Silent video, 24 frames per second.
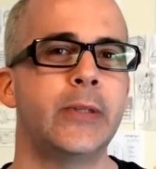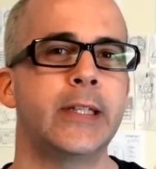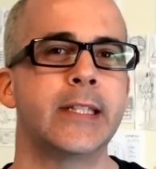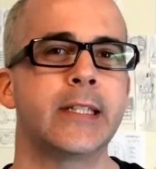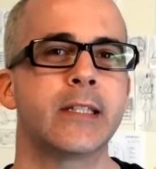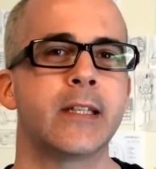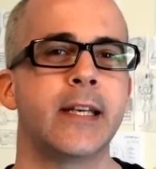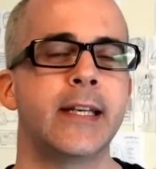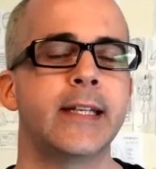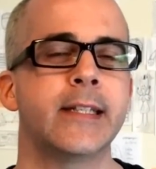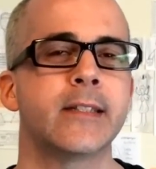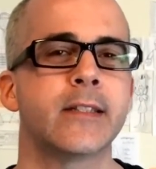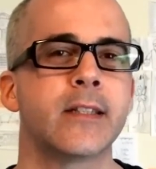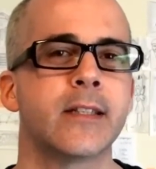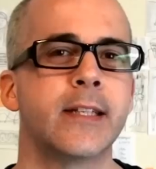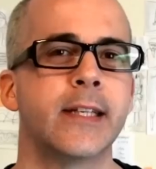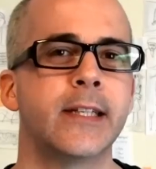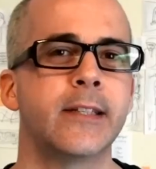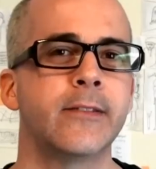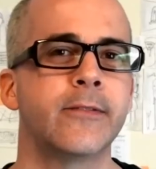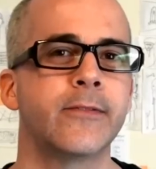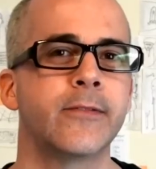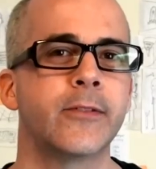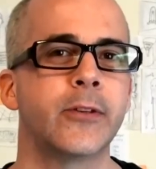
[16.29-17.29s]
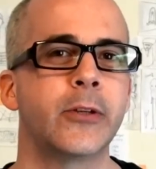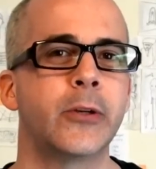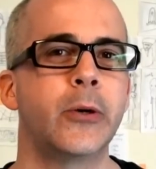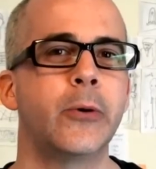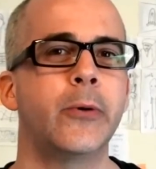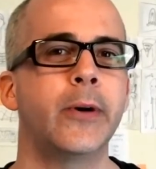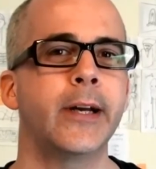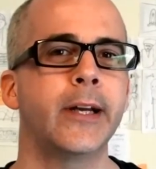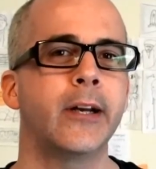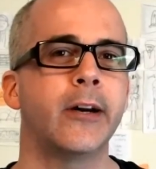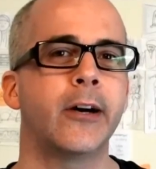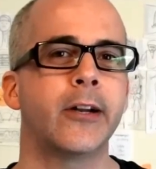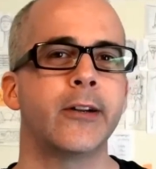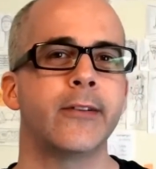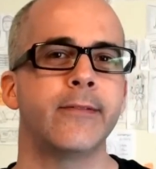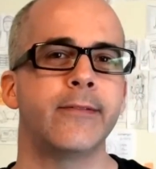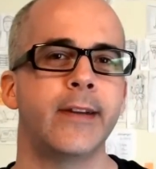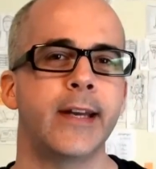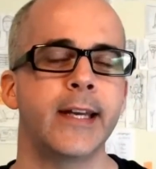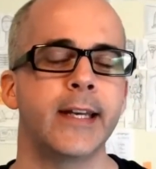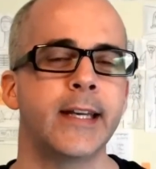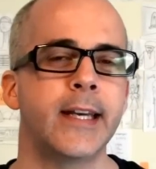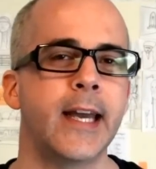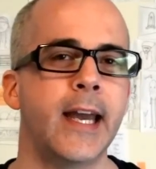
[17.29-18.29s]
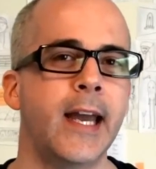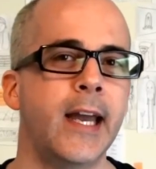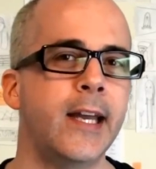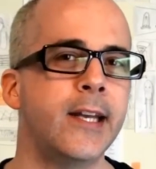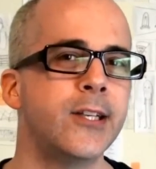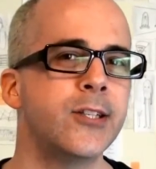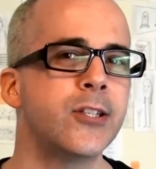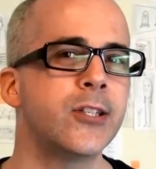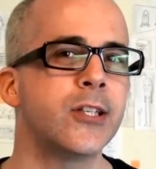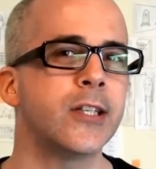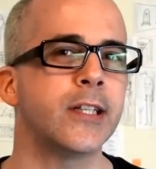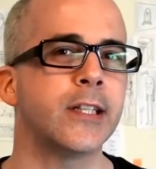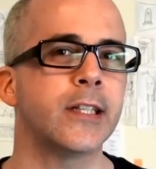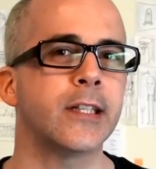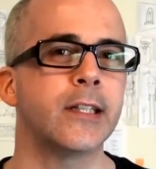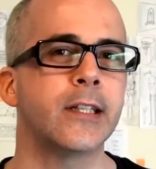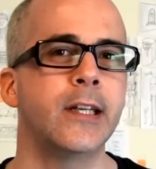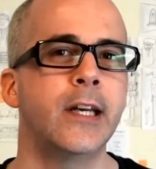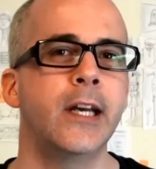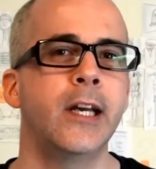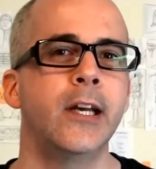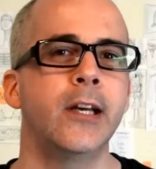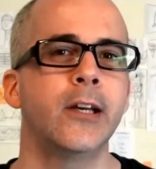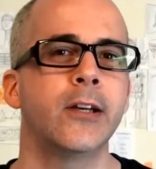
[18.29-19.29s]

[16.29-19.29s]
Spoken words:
instead of going on a vacation,